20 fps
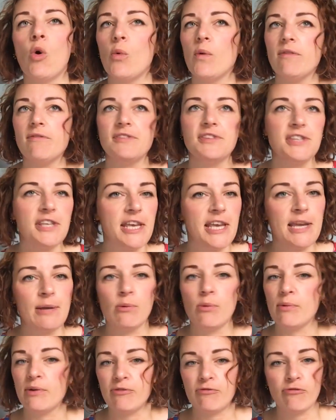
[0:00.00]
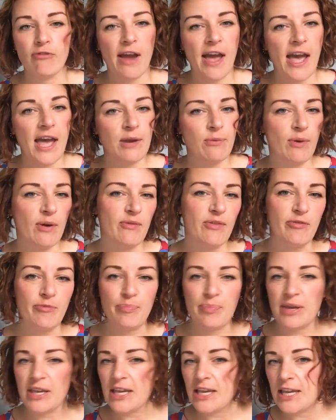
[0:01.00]
what we've seen, what we've read, where
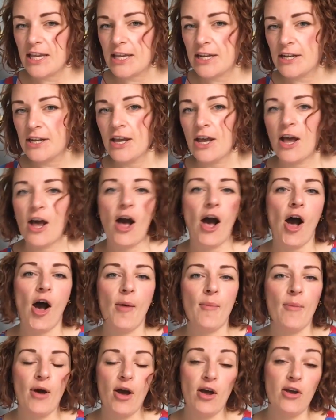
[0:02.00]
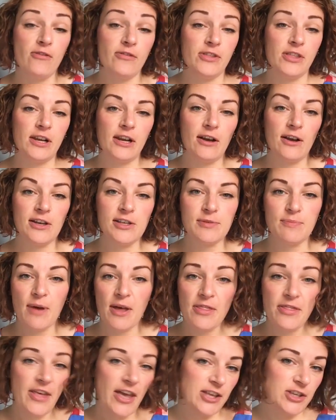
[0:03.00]
we've been um, over the last
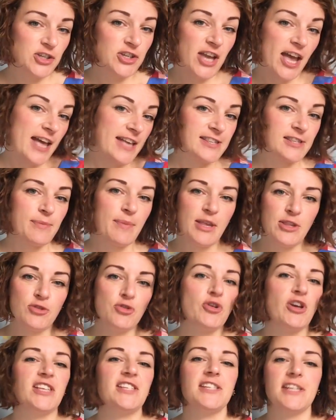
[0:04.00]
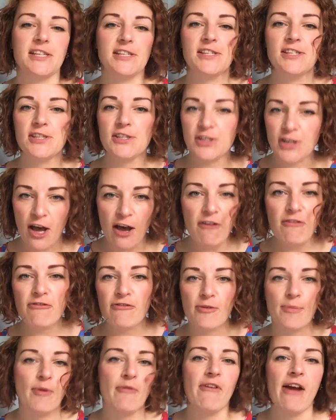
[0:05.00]
month and share some interesting stuff
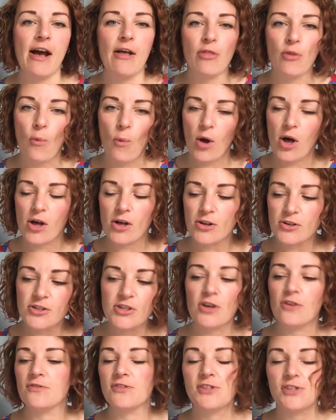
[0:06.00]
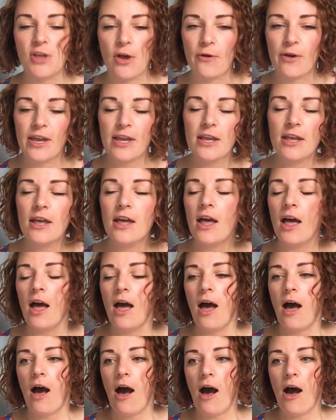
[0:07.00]
from around the world of sewing.
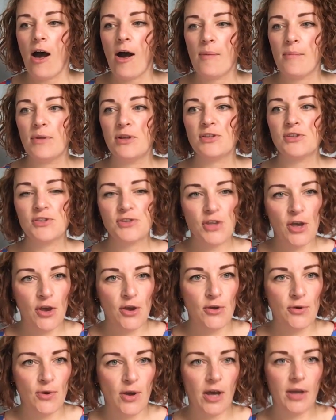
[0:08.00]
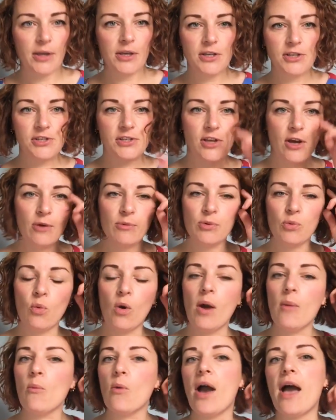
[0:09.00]
Um, so I'm going to start with
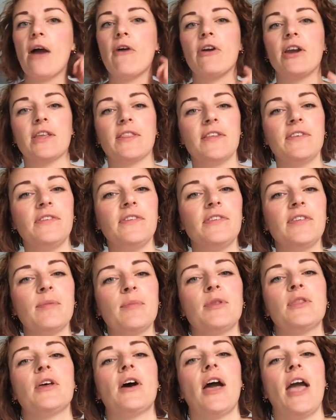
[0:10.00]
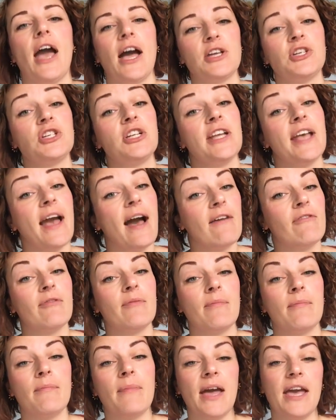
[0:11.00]
what I'm wearing. This is something that I actually
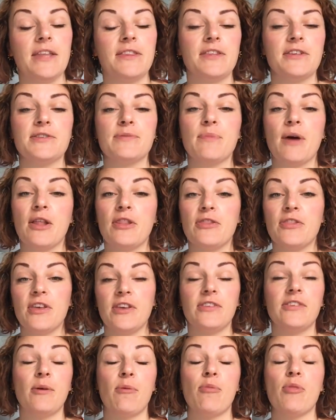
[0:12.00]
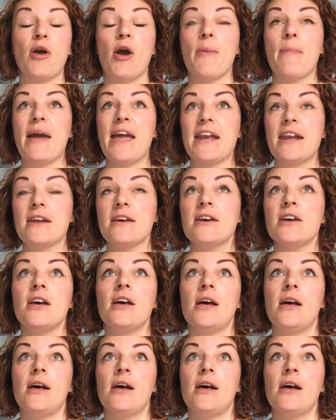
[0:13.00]
haven't made this month. It's something that I made